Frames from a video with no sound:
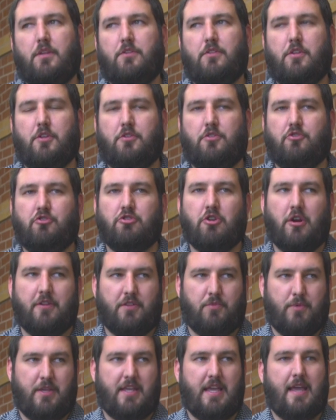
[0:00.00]
the chart
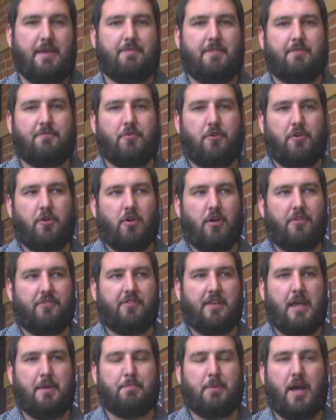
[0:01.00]
that we gave them for Neuron
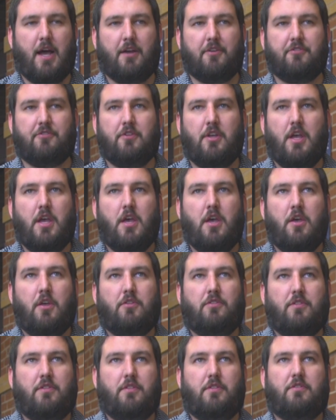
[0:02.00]
Sandbox,
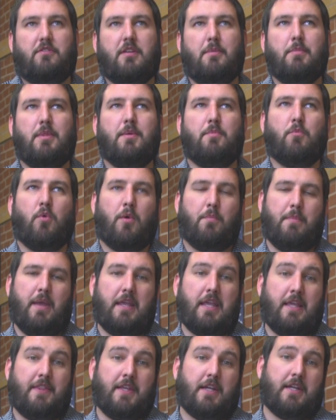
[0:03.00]
some of them weren't
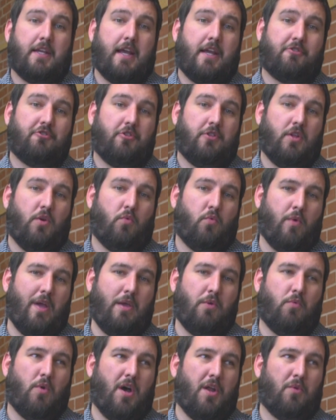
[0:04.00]
making the connection that
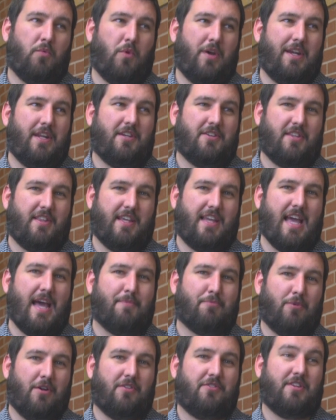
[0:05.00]
weight 1 went into the
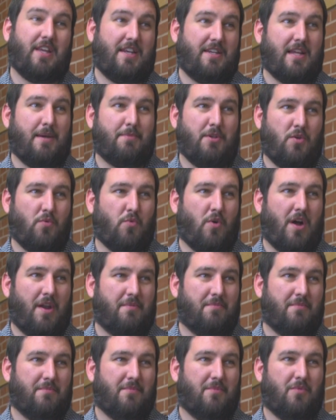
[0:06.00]
gap where it said W1.
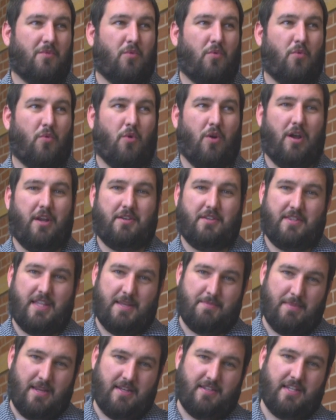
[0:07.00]
Or
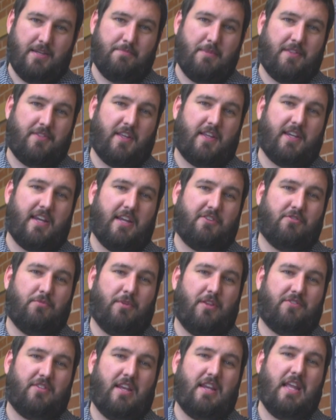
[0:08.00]
didn't make the connection
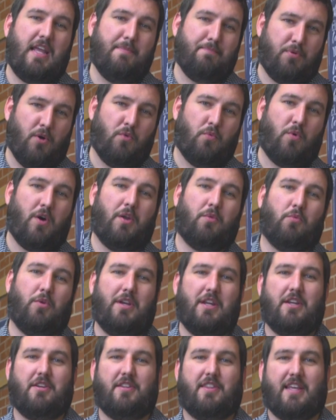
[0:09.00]
when it said input 1
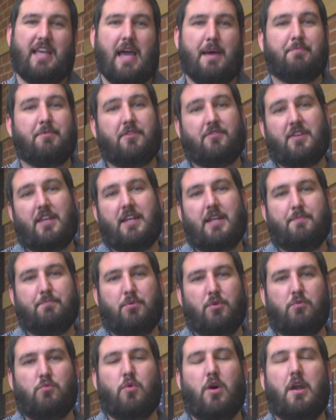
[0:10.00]
went into the gap that said
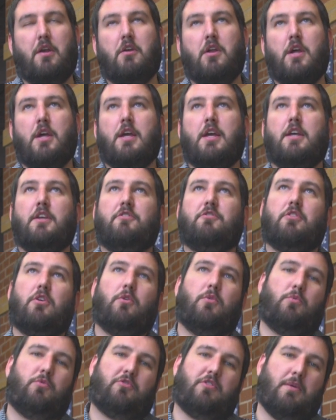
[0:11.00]
input 1.
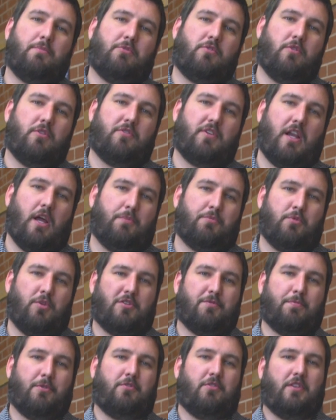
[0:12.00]
So some students it helped to
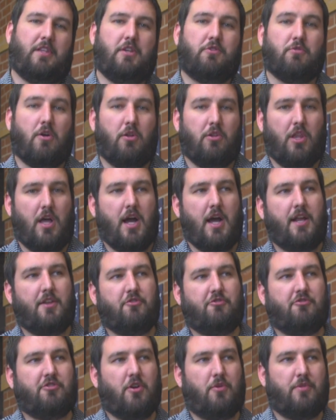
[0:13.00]
explicitly draw
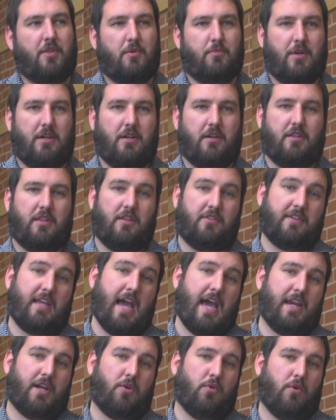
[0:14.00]
lines, show they went into this
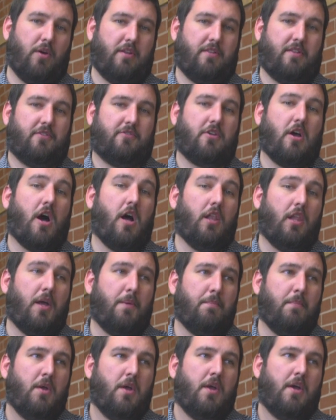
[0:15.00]
category, this
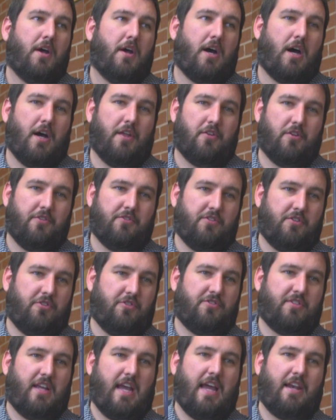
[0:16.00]
column. Others you
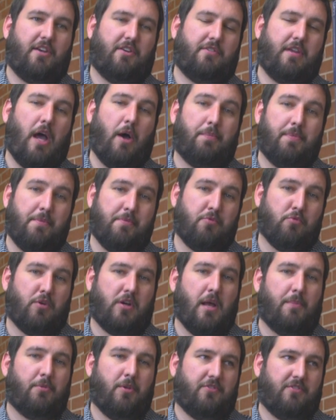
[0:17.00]
just had to help them through a
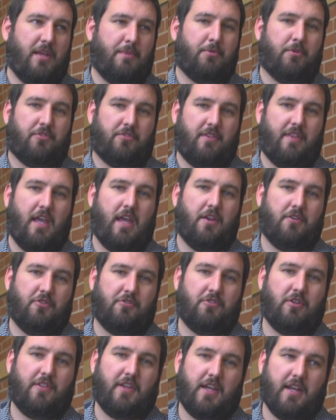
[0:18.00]
couple examples and they
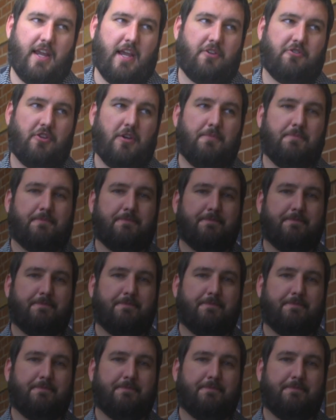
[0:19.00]
understood the connection.